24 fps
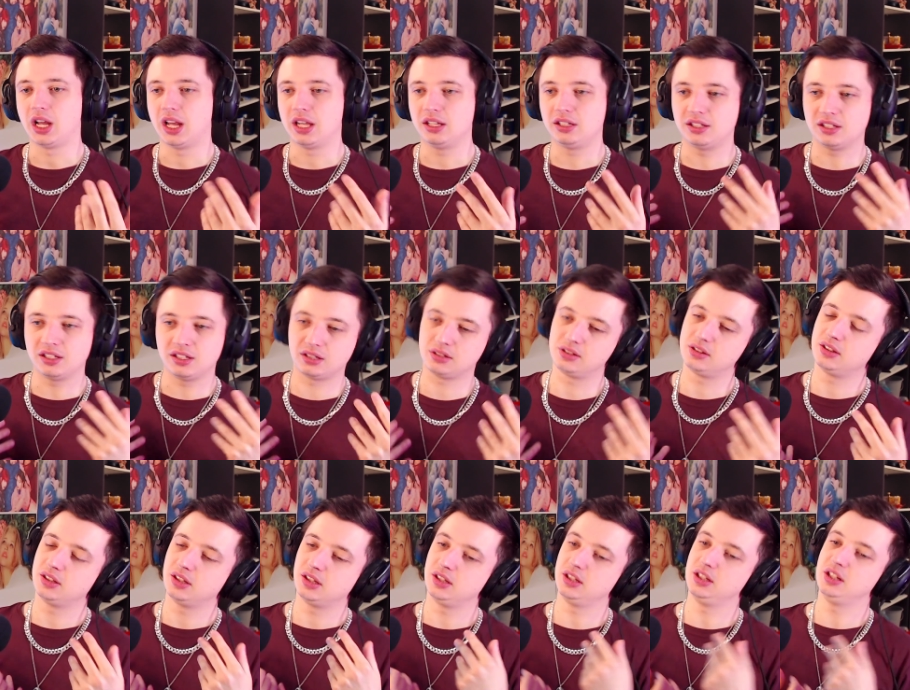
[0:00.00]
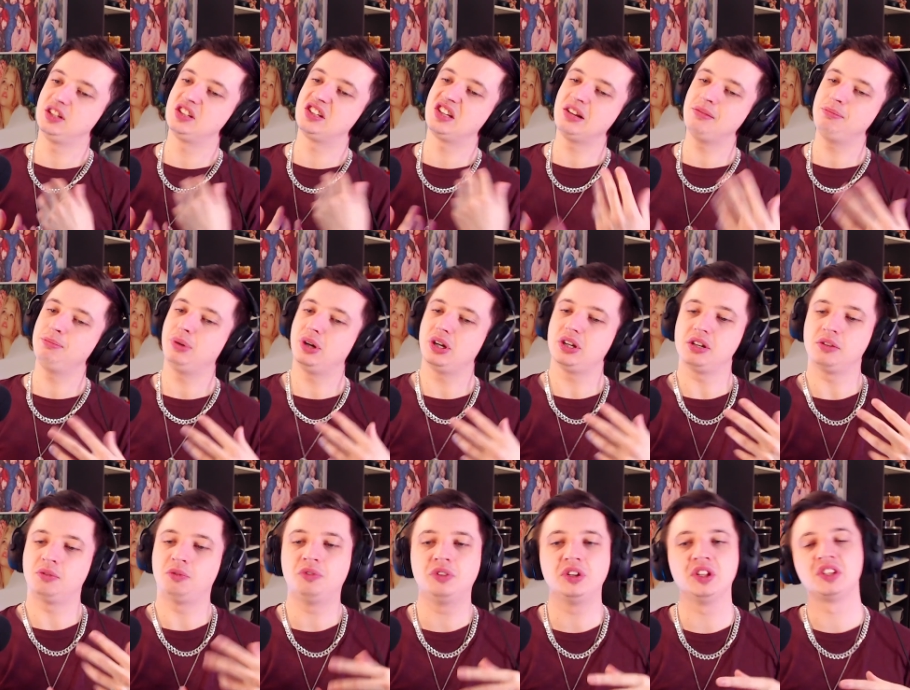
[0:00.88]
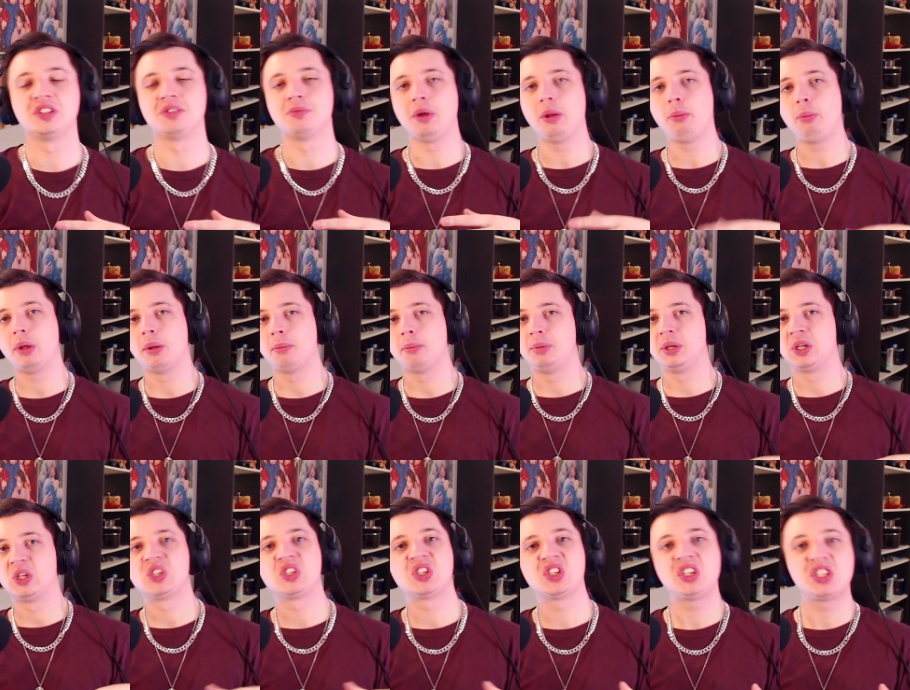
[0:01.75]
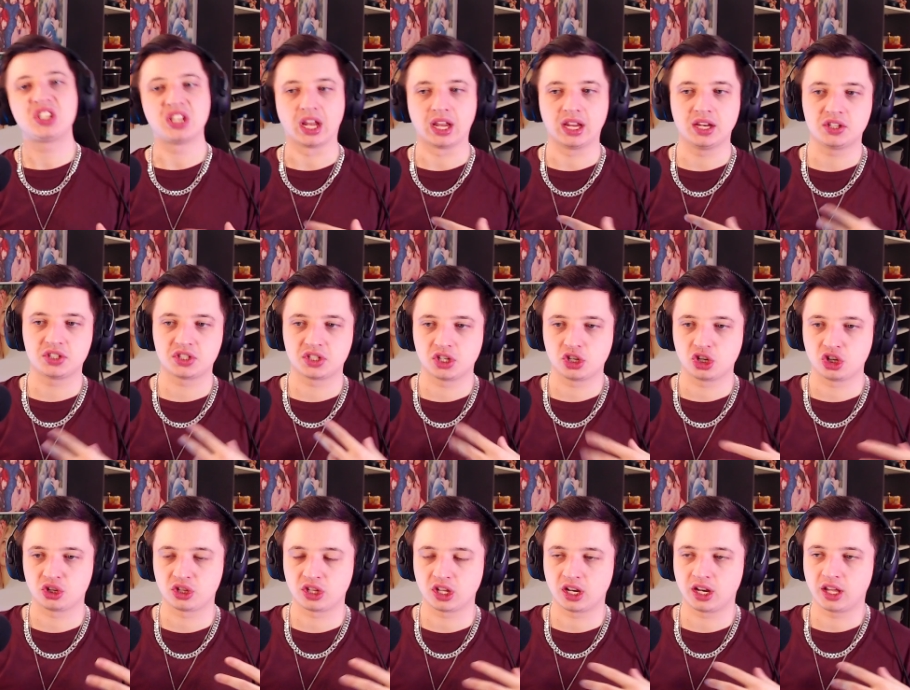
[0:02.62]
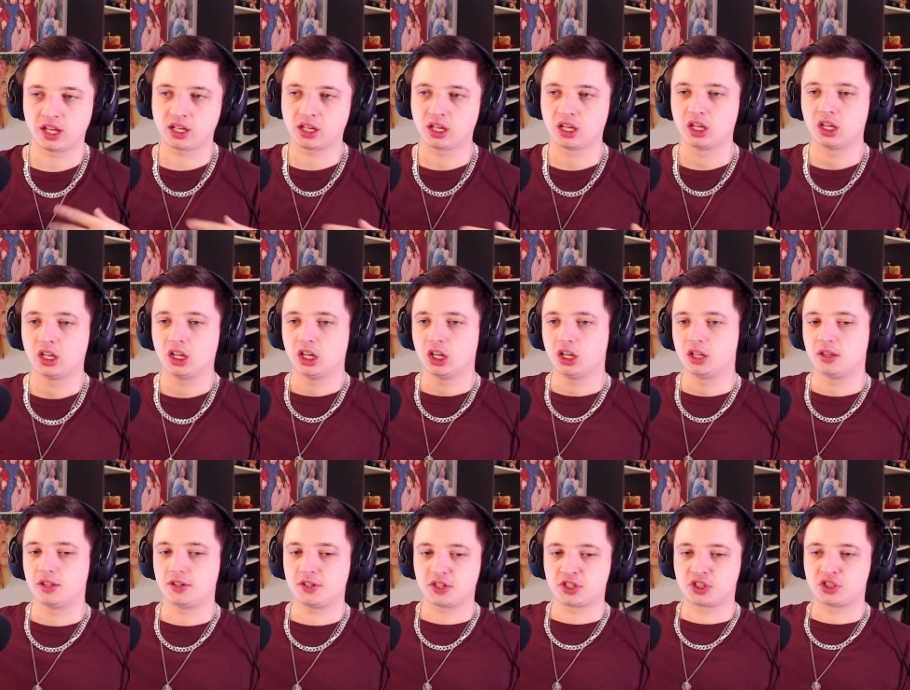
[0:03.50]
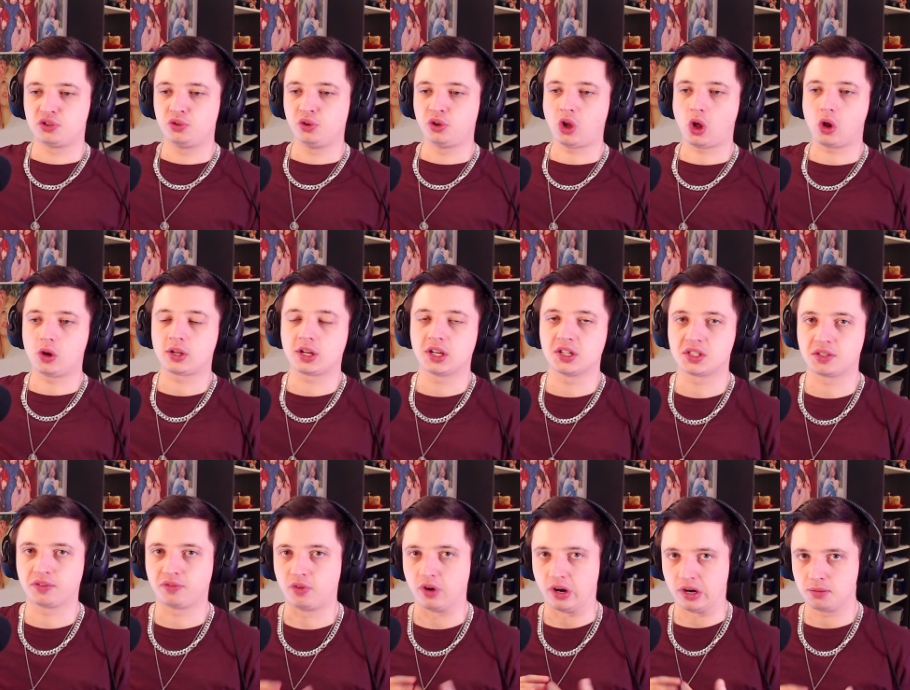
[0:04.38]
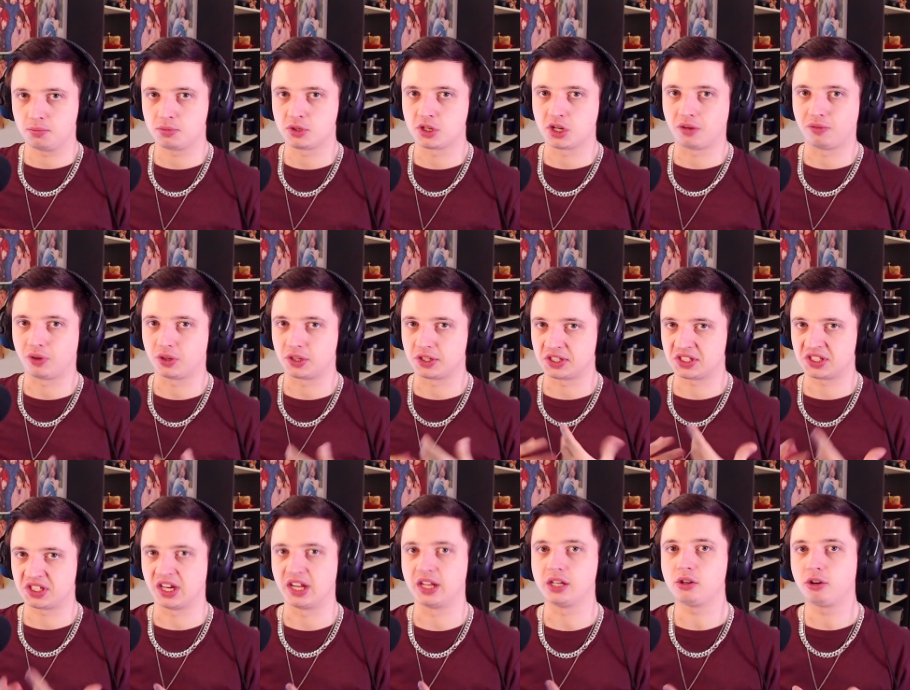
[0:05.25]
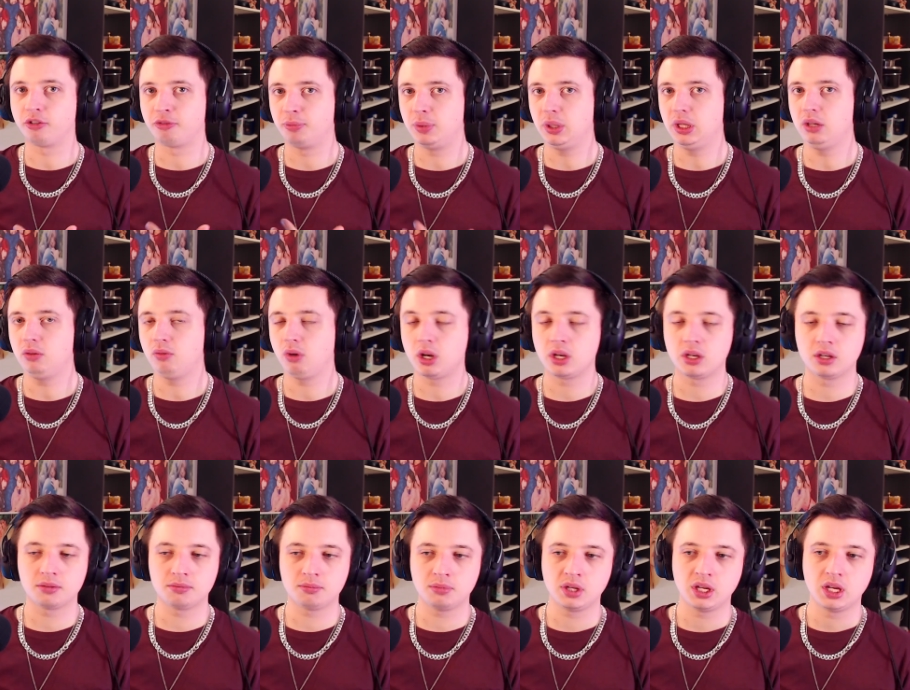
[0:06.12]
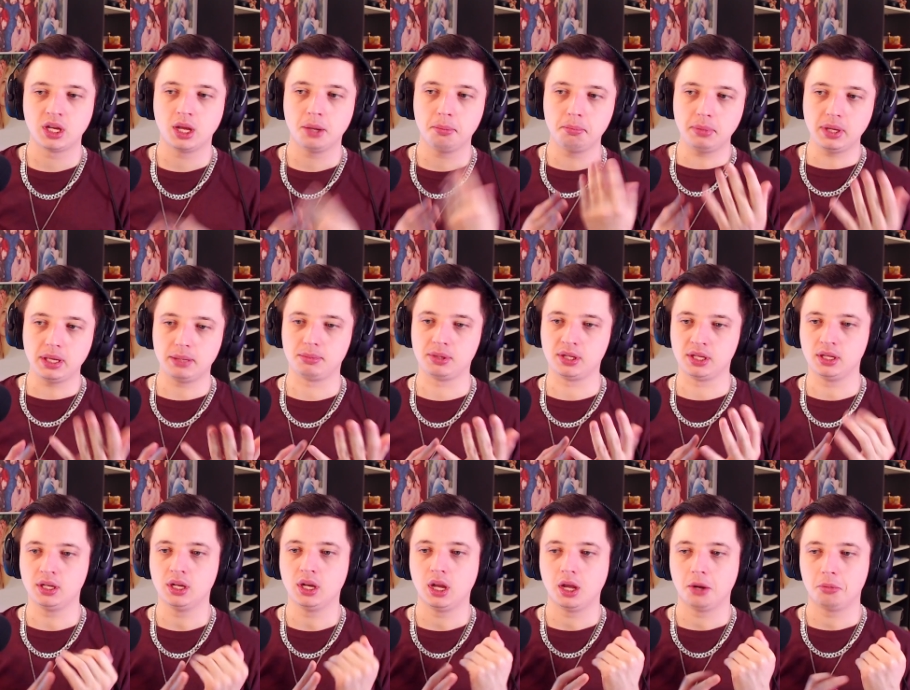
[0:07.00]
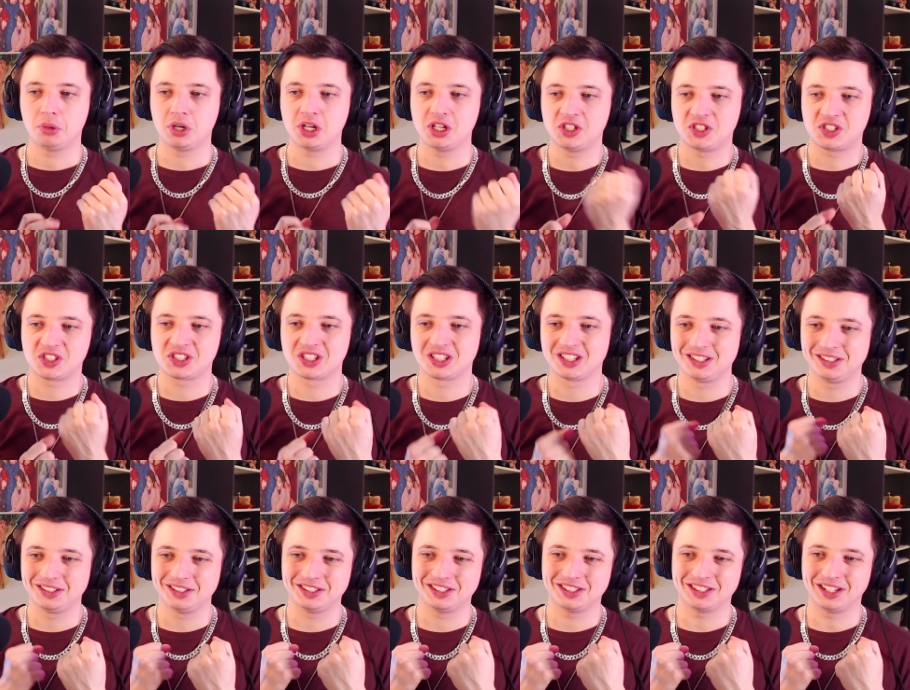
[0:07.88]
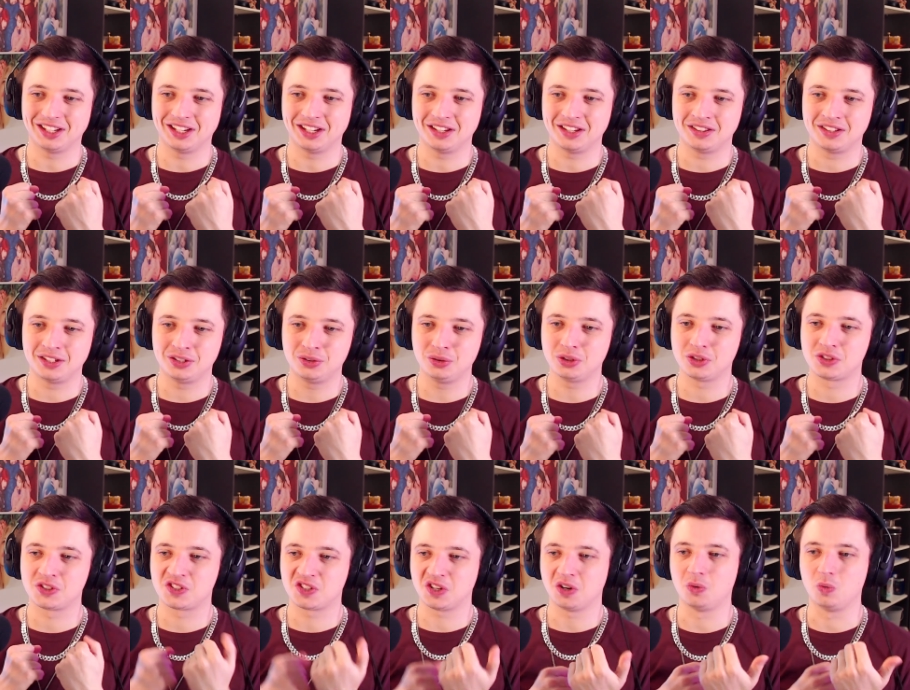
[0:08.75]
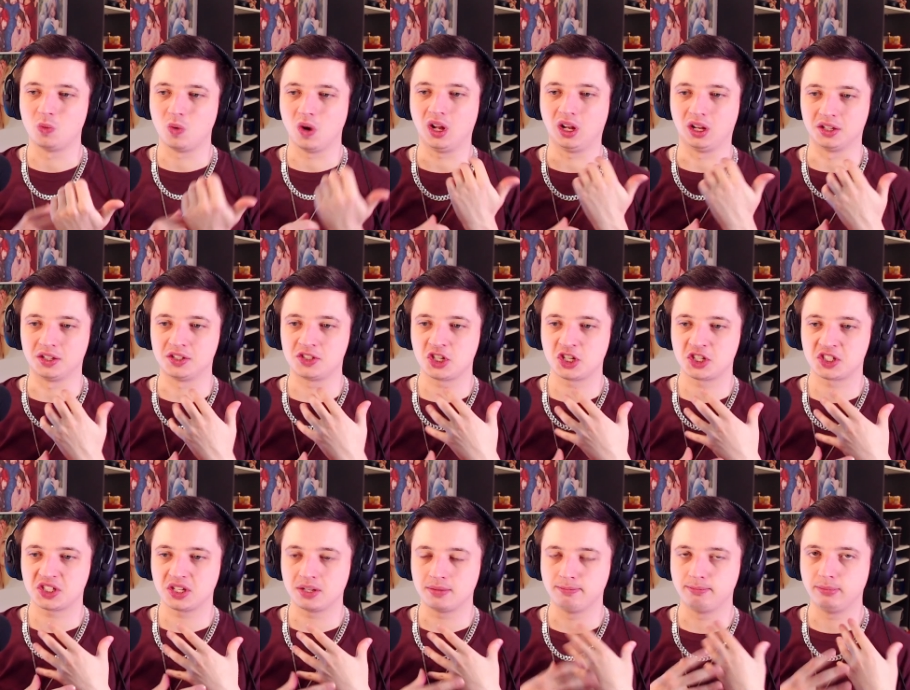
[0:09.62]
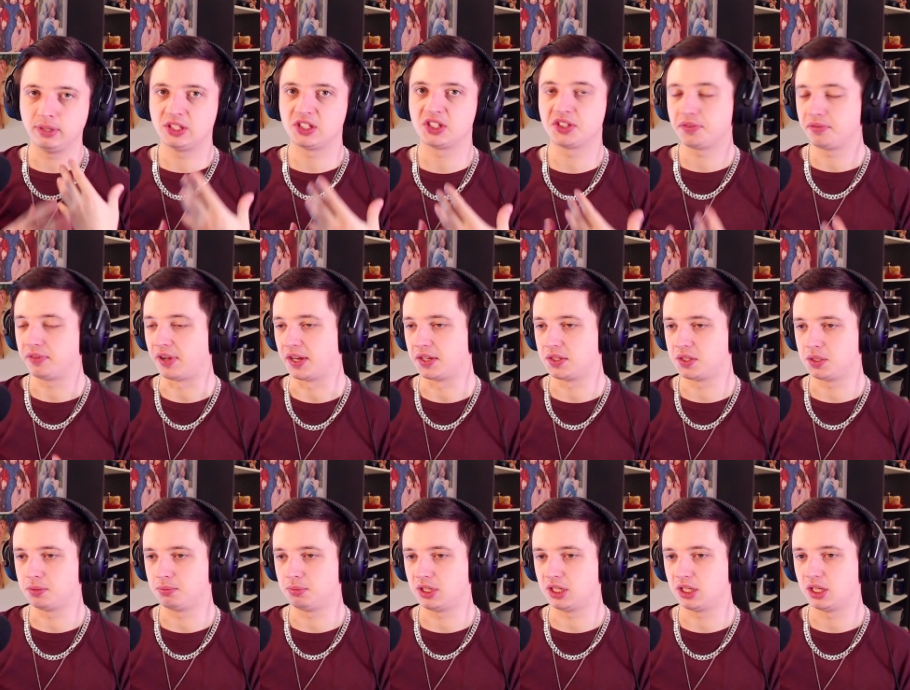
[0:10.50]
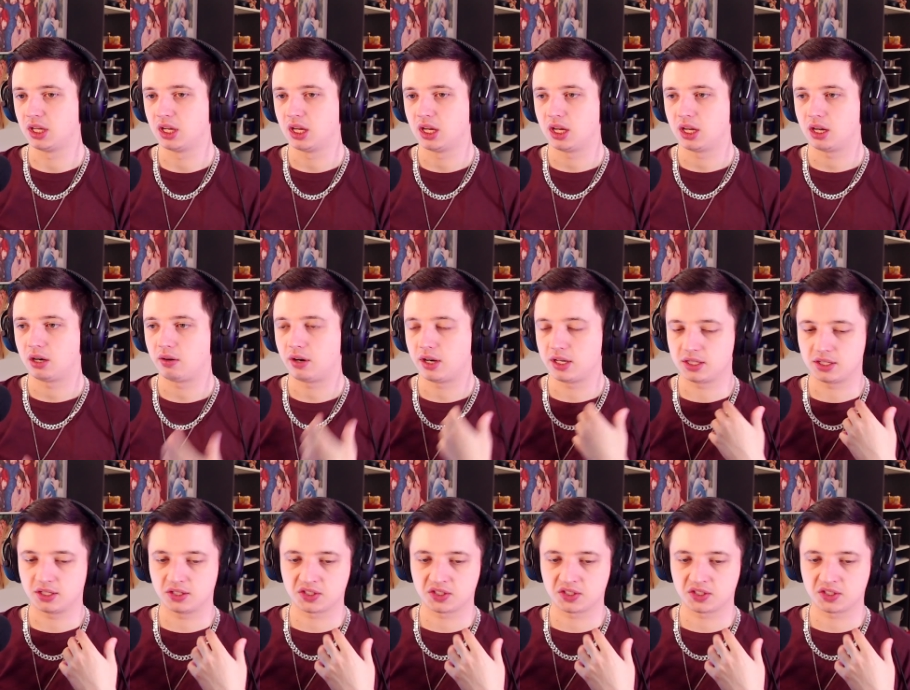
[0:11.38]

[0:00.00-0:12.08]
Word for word: It it at some point it feels maybe a bit staged, you know, they're like they're just doing all kinds of random shit for the sake of being random. Maybe. But it's still they do it so well, it just emits fun to me. Right?